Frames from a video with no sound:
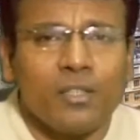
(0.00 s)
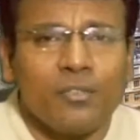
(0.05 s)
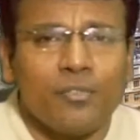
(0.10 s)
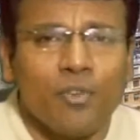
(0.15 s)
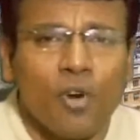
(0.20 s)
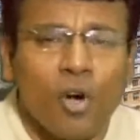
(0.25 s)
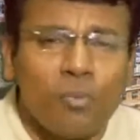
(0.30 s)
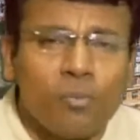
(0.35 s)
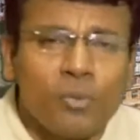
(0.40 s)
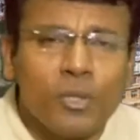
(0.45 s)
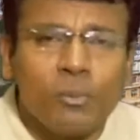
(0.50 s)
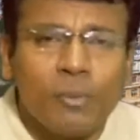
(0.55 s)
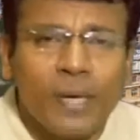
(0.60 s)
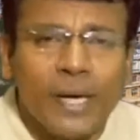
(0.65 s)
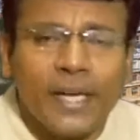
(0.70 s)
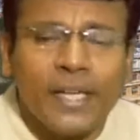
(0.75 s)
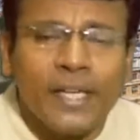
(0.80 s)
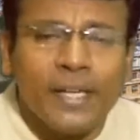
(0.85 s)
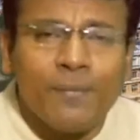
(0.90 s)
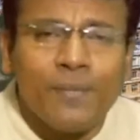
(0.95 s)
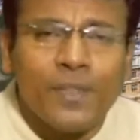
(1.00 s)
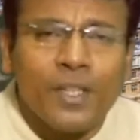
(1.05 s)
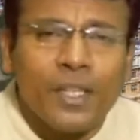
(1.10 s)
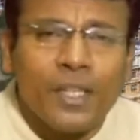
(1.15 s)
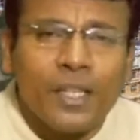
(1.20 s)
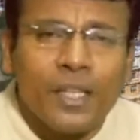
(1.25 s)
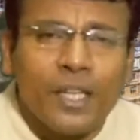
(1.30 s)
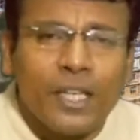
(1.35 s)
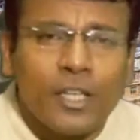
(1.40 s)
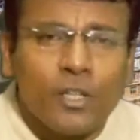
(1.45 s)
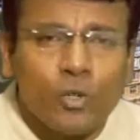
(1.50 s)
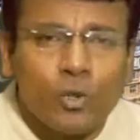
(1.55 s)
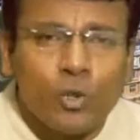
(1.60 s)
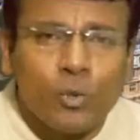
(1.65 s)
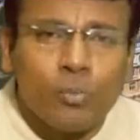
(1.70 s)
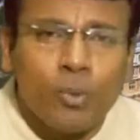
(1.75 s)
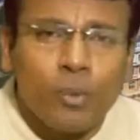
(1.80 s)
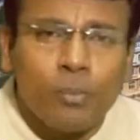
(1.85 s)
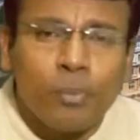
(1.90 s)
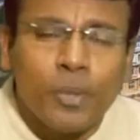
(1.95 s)
formed by a
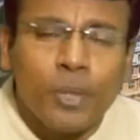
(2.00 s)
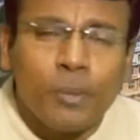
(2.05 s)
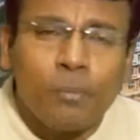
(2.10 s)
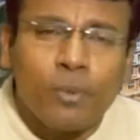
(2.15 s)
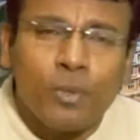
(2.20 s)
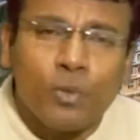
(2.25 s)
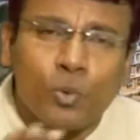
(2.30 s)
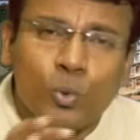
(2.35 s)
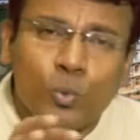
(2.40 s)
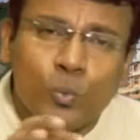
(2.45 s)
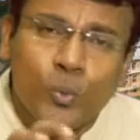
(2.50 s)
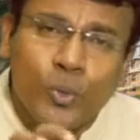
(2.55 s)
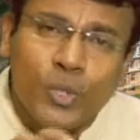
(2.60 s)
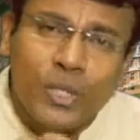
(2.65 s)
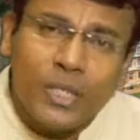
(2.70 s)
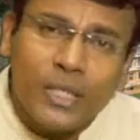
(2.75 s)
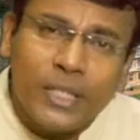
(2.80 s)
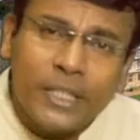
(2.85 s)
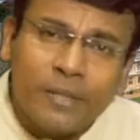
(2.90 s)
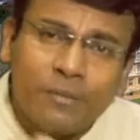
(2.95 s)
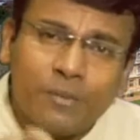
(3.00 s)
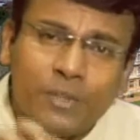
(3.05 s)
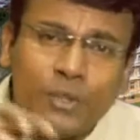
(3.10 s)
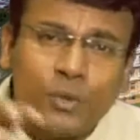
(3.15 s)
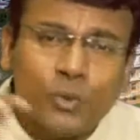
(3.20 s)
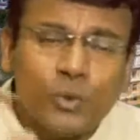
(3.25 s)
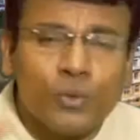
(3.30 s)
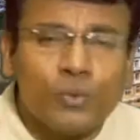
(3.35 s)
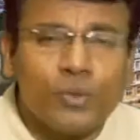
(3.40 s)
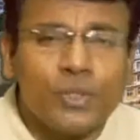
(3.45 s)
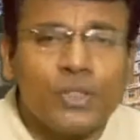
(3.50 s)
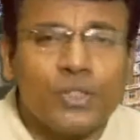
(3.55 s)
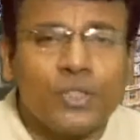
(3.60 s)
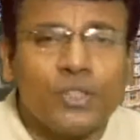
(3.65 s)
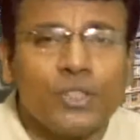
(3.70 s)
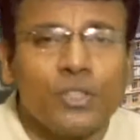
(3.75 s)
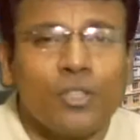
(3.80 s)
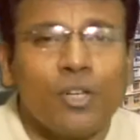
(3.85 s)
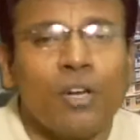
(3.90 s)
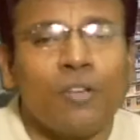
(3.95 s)
group of people who would leave the
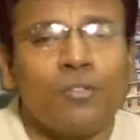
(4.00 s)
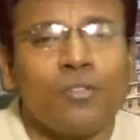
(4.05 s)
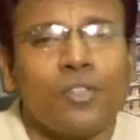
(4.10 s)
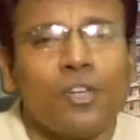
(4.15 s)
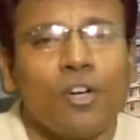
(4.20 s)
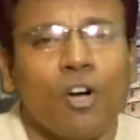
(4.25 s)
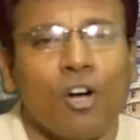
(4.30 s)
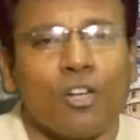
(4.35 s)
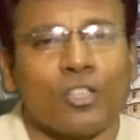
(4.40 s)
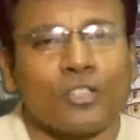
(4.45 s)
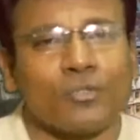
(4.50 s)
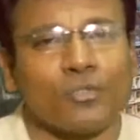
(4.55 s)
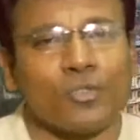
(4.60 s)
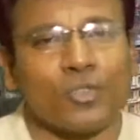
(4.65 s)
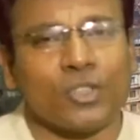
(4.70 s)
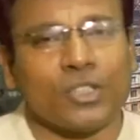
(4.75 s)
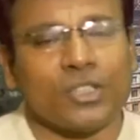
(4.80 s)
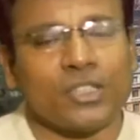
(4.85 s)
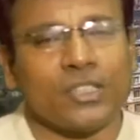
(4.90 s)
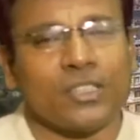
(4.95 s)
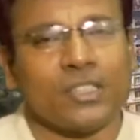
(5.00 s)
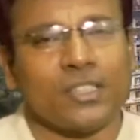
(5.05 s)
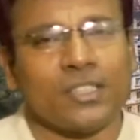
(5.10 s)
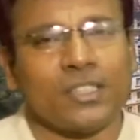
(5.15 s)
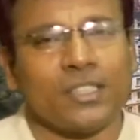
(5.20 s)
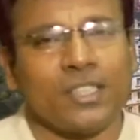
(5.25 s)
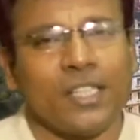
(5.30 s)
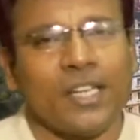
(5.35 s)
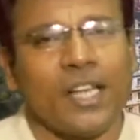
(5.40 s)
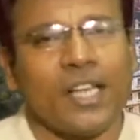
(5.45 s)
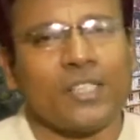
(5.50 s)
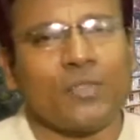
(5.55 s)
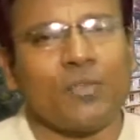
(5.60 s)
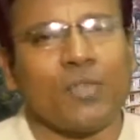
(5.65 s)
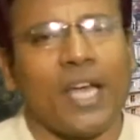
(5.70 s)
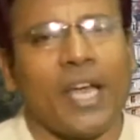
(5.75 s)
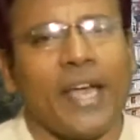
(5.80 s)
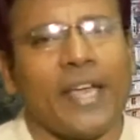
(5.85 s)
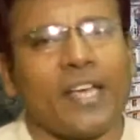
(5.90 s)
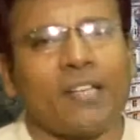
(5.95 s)
University of Oxford. And as
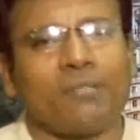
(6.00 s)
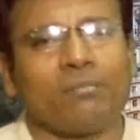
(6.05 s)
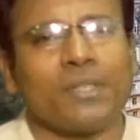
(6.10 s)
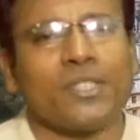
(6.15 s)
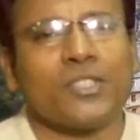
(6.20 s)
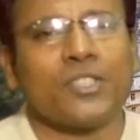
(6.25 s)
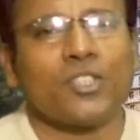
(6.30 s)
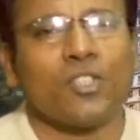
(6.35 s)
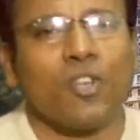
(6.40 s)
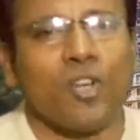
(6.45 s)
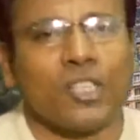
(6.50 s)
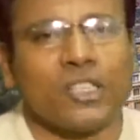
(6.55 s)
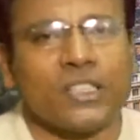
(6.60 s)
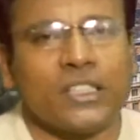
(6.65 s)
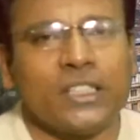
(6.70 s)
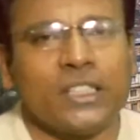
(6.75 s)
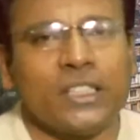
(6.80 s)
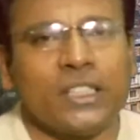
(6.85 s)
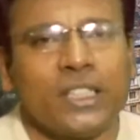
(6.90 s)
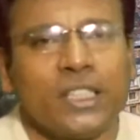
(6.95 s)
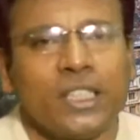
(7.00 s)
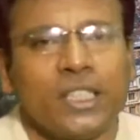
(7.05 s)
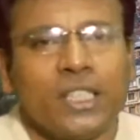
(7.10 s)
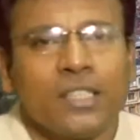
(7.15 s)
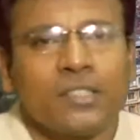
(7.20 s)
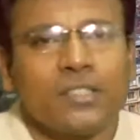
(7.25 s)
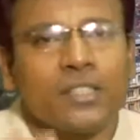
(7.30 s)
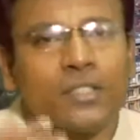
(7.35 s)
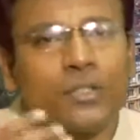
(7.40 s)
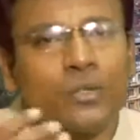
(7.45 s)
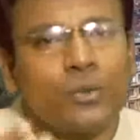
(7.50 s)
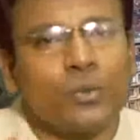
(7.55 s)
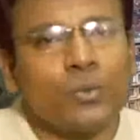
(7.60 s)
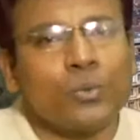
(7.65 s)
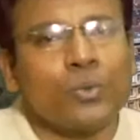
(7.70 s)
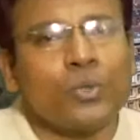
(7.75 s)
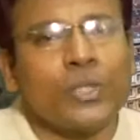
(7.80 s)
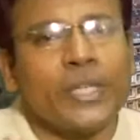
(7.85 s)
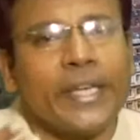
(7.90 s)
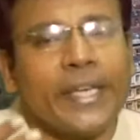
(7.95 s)
I have mentioned already, the
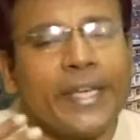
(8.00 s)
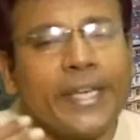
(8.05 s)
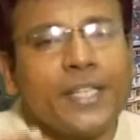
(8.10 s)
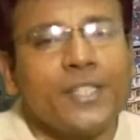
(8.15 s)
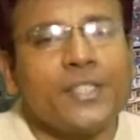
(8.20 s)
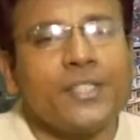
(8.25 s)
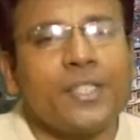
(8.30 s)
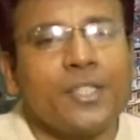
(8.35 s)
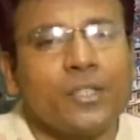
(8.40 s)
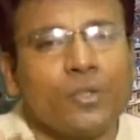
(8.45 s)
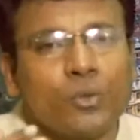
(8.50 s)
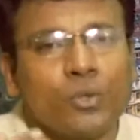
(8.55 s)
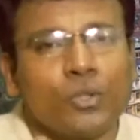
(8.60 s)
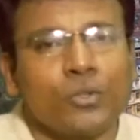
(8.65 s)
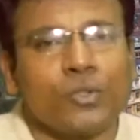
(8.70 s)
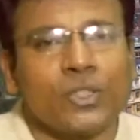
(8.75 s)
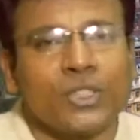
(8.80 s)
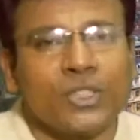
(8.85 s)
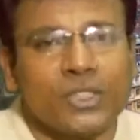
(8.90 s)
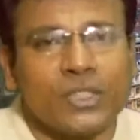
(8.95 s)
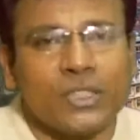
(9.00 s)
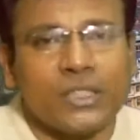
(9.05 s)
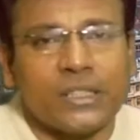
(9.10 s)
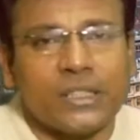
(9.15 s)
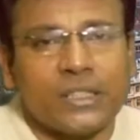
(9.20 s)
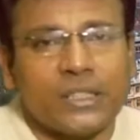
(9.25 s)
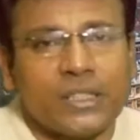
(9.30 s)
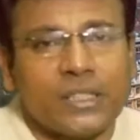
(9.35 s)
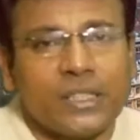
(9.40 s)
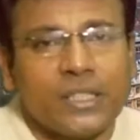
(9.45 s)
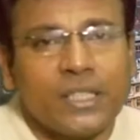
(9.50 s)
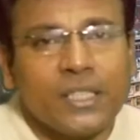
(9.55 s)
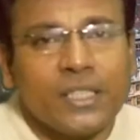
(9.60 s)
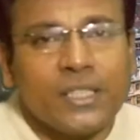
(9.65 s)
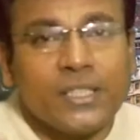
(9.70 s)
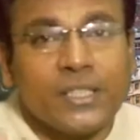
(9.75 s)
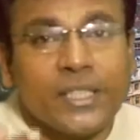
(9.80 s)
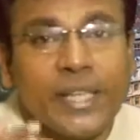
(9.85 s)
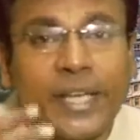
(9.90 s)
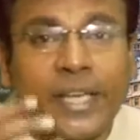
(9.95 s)
two ancient universities
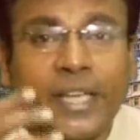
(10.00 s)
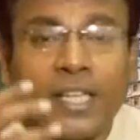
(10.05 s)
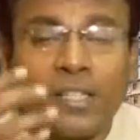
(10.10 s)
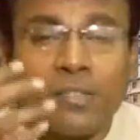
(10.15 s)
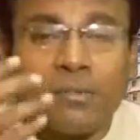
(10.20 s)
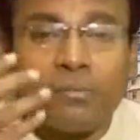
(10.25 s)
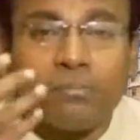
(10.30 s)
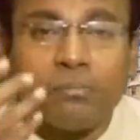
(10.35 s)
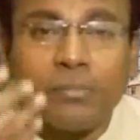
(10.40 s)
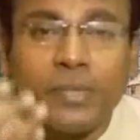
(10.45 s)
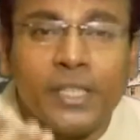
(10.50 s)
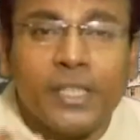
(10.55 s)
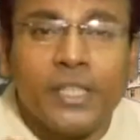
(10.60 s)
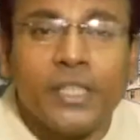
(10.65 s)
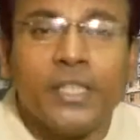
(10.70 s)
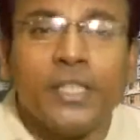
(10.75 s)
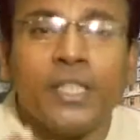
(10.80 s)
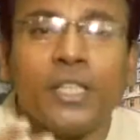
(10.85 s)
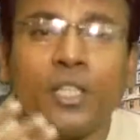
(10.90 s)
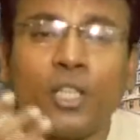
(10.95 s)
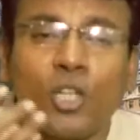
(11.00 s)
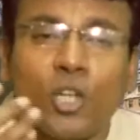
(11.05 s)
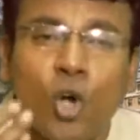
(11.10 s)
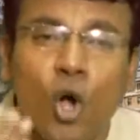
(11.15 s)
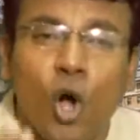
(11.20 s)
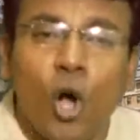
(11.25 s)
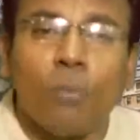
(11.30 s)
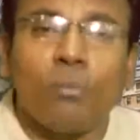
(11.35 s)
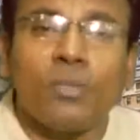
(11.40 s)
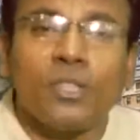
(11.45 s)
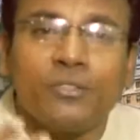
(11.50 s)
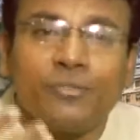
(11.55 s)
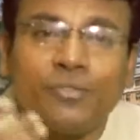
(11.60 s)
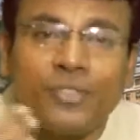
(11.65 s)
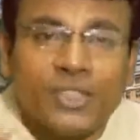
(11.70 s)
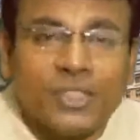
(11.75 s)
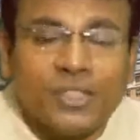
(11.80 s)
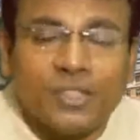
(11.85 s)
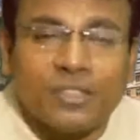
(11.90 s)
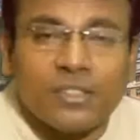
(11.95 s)
share many common
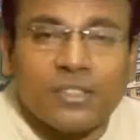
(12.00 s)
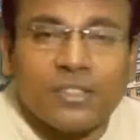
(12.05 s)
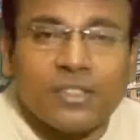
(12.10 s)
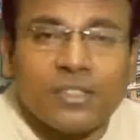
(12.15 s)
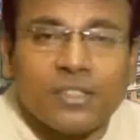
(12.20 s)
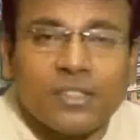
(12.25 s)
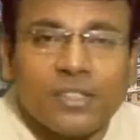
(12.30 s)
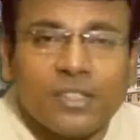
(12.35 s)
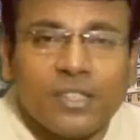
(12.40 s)
features